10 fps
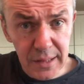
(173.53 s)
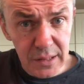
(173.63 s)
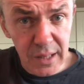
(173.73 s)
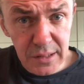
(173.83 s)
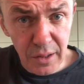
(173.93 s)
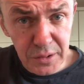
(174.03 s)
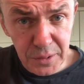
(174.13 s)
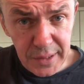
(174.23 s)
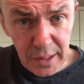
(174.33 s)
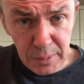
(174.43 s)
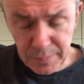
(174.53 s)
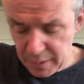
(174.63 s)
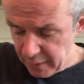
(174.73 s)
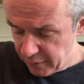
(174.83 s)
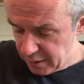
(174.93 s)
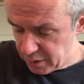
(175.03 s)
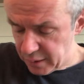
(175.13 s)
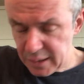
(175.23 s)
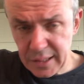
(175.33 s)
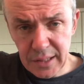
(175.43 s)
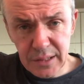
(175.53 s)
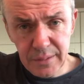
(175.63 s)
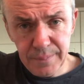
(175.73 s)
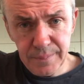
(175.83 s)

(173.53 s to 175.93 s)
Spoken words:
that's not too terrible. If you hit string 6,